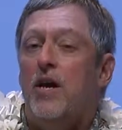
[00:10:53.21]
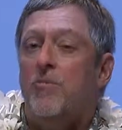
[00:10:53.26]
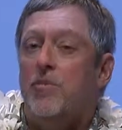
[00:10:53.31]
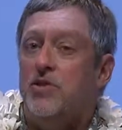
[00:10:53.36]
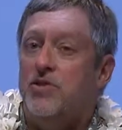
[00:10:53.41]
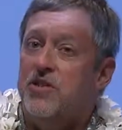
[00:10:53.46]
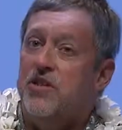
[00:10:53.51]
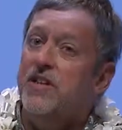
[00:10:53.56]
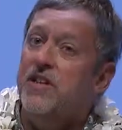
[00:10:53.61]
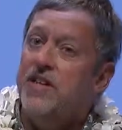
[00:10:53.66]

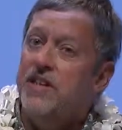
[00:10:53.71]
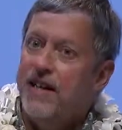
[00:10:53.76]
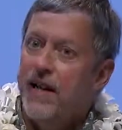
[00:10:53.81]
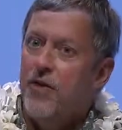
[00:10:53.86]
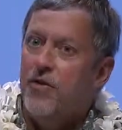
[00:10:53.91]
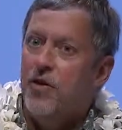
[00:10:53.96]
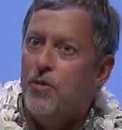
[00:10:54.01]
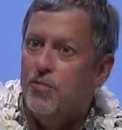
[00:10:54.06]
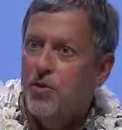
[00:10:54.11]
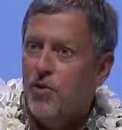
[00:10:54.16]
particularly
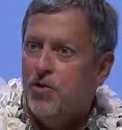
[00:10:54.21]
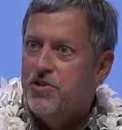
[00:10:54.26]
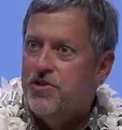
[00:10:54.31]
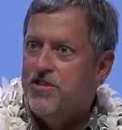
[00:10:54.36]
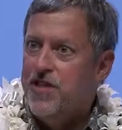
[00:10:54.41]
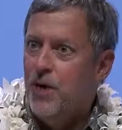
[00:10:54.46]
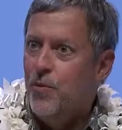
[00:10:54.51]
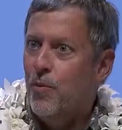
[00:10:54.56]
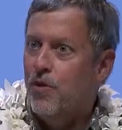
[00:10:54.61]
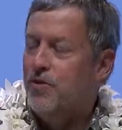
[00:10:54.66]
now in the
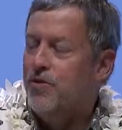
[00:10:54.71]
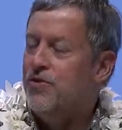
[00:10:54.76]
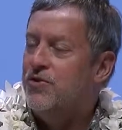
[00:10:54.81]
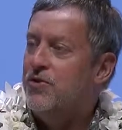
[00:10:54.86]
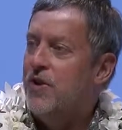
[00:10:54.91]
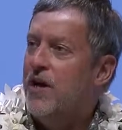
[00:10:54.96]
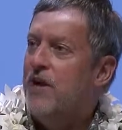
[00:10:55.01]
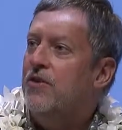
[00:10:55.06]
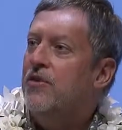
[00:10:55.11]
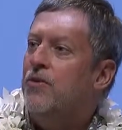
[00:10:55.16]
post-network
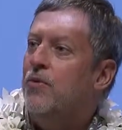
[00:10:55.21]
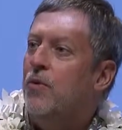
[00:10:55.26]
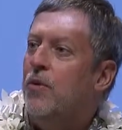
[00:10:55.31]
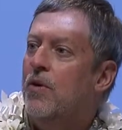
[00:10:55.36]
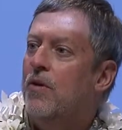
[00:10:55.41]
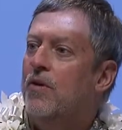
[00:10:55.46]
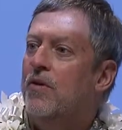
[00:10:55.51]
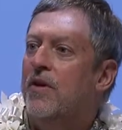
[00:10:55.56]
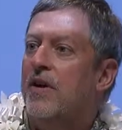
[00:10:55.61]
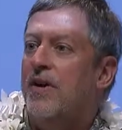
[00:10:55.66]
neutrality
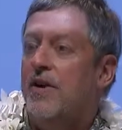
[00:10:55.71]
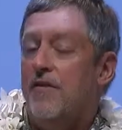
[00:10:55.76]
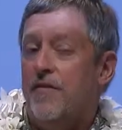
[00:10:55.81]
world.